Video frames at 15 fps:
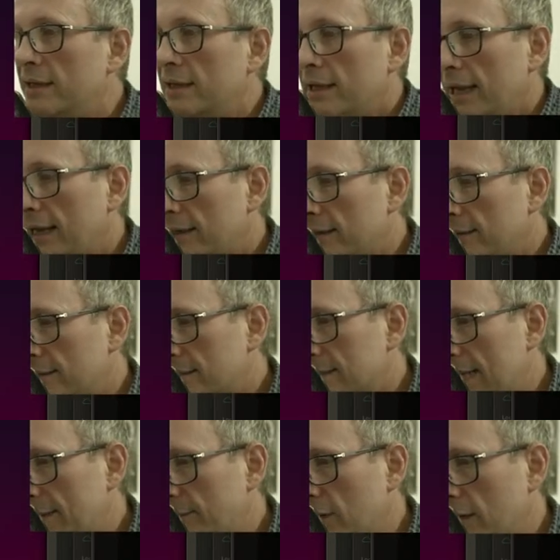And the
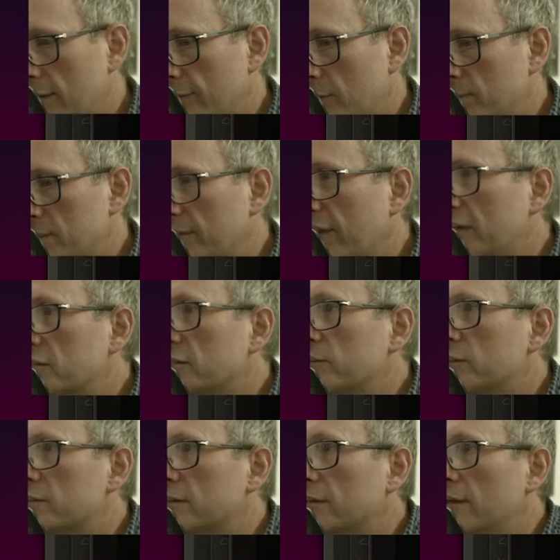same kind of observation
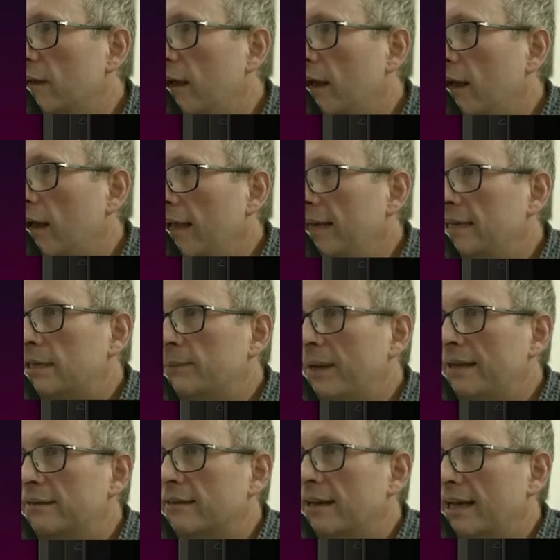was uh,
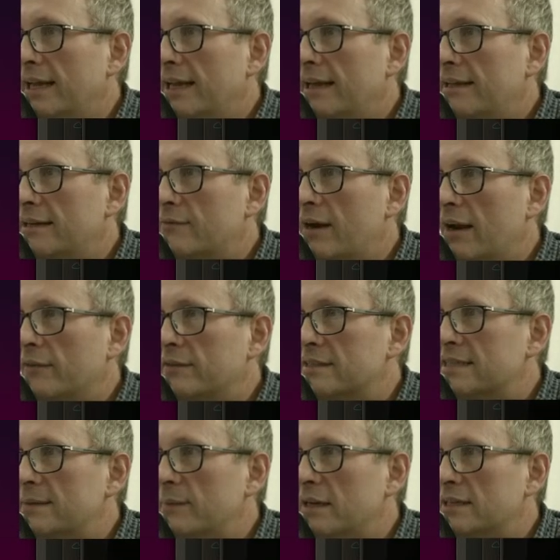independently and around the
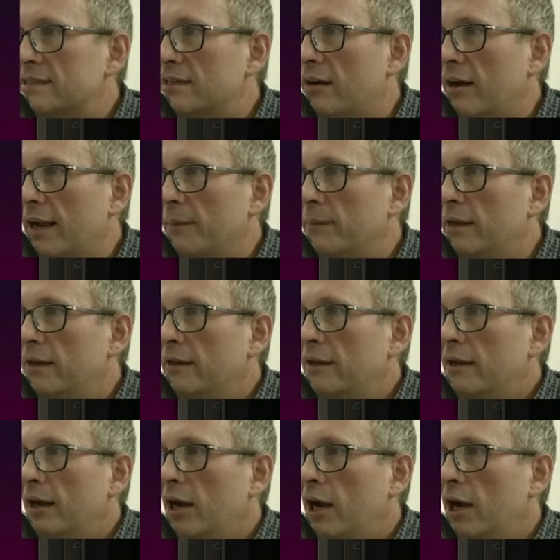similar time uh,